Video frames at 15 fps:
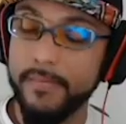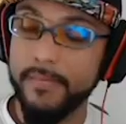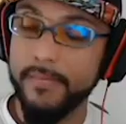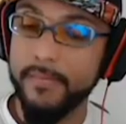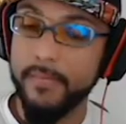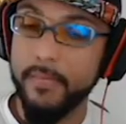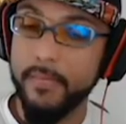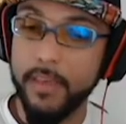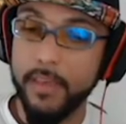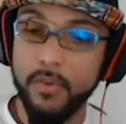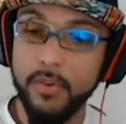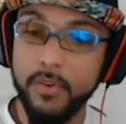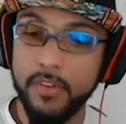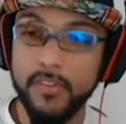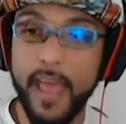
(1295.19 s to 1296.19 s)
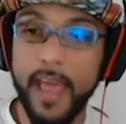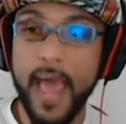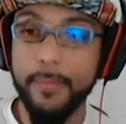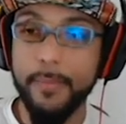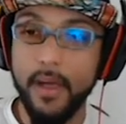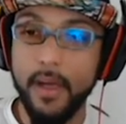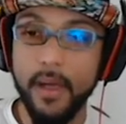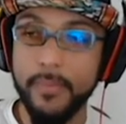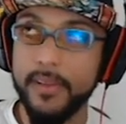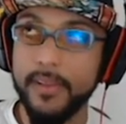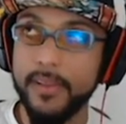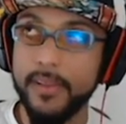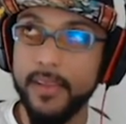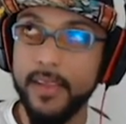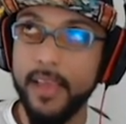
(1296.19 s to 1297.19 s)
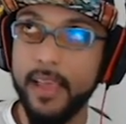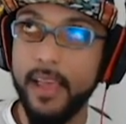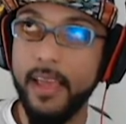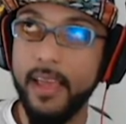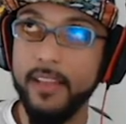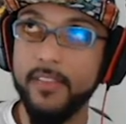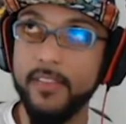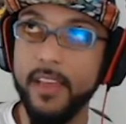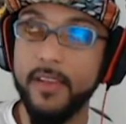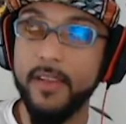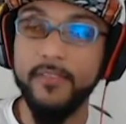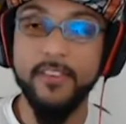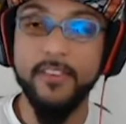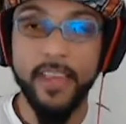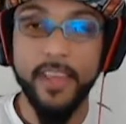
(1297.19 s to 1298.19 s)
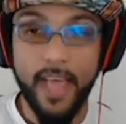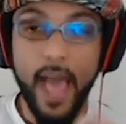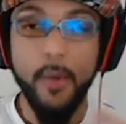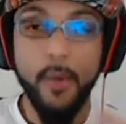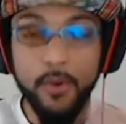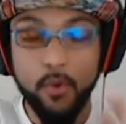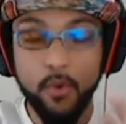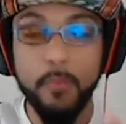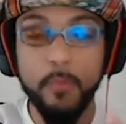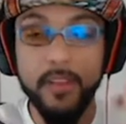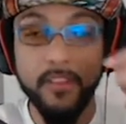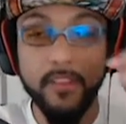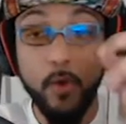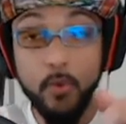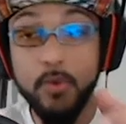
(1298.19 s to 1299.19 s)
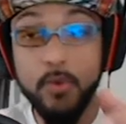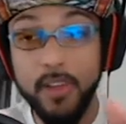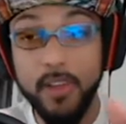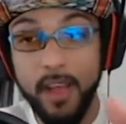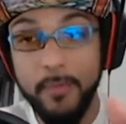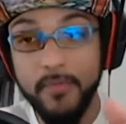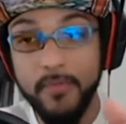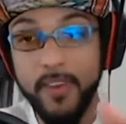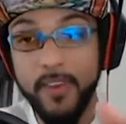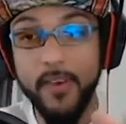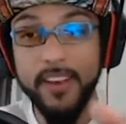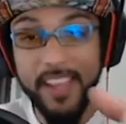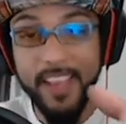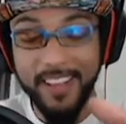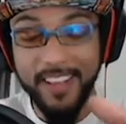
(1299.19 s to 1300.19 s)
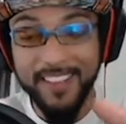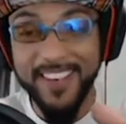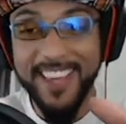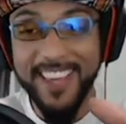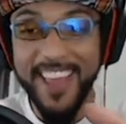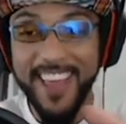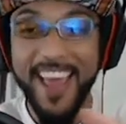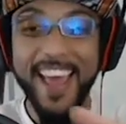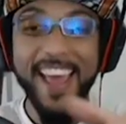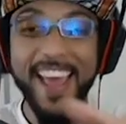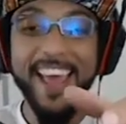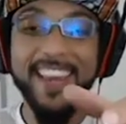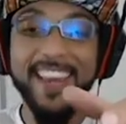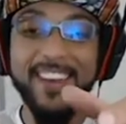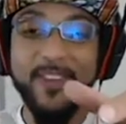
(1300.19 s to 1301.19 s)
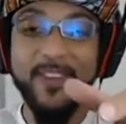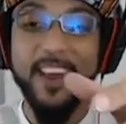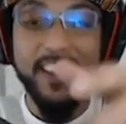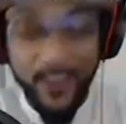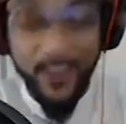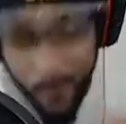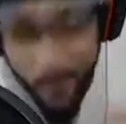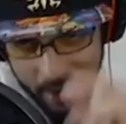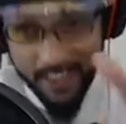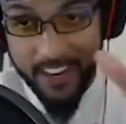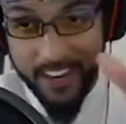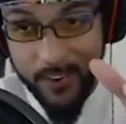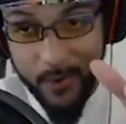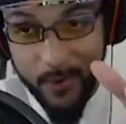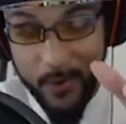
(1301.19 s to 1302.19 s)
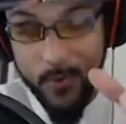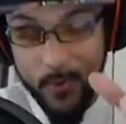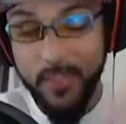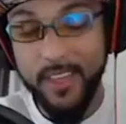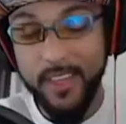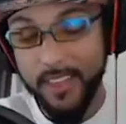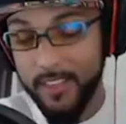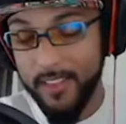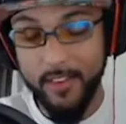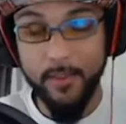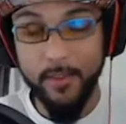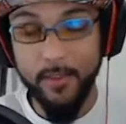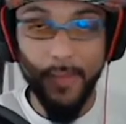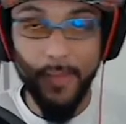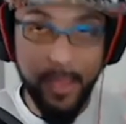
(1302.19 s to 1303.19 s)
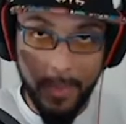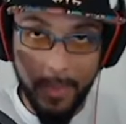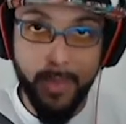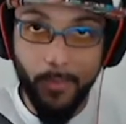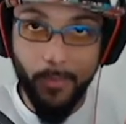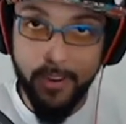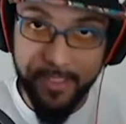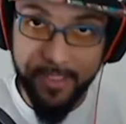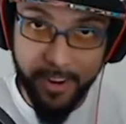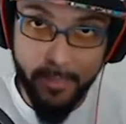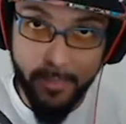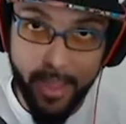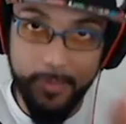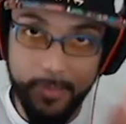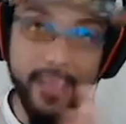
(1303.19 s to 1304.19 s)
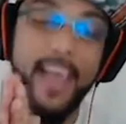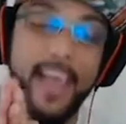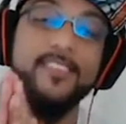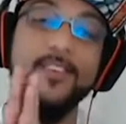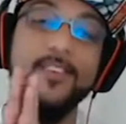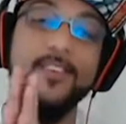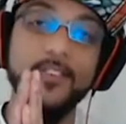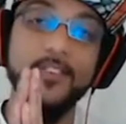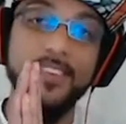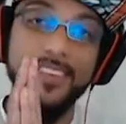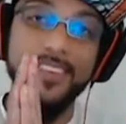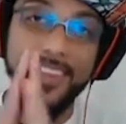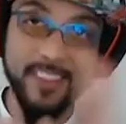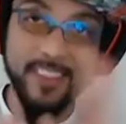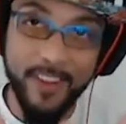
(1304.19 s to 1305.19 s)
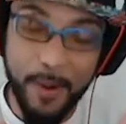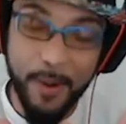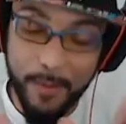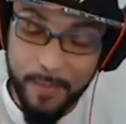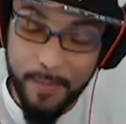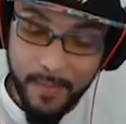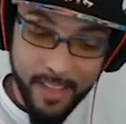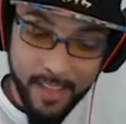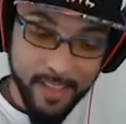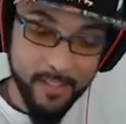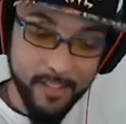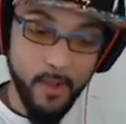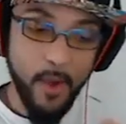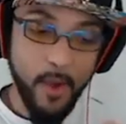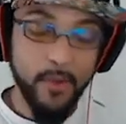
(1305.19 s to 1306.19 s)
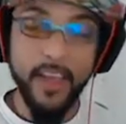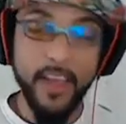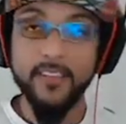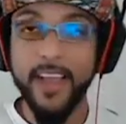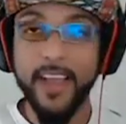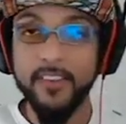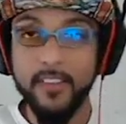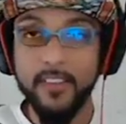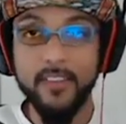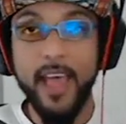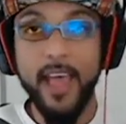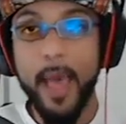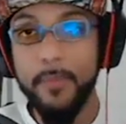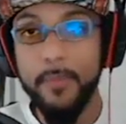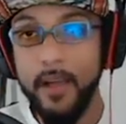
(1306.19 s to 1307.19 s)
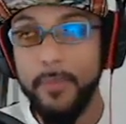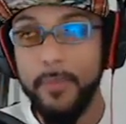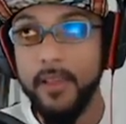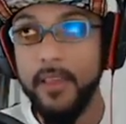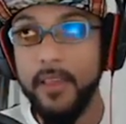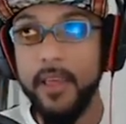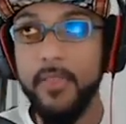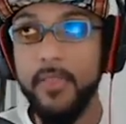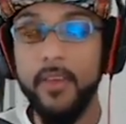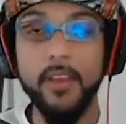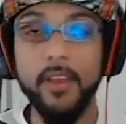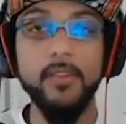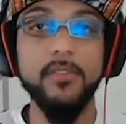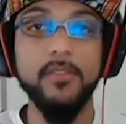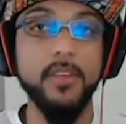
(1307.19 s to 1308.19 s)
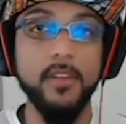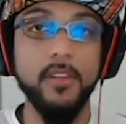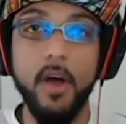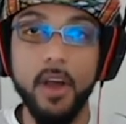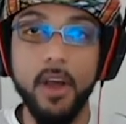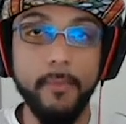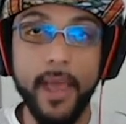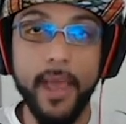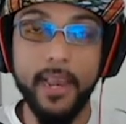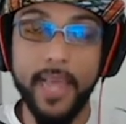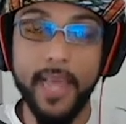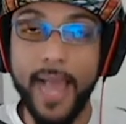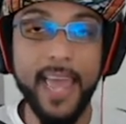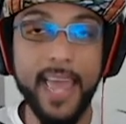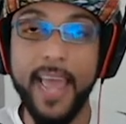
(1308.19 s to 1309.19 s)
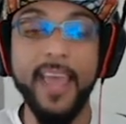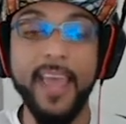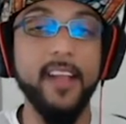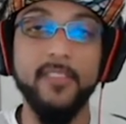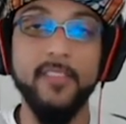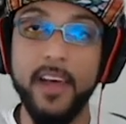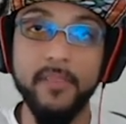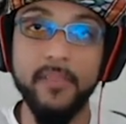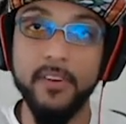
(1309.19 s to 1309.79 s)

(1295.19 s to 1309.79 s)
Like you can just tap up instead of like I would normally just hold up very tensely and then try to like quickly do the circle because my input is terrible. My execution is terrible. So I realized I can just tap up and then he'll automatically. I can't cancel out of it.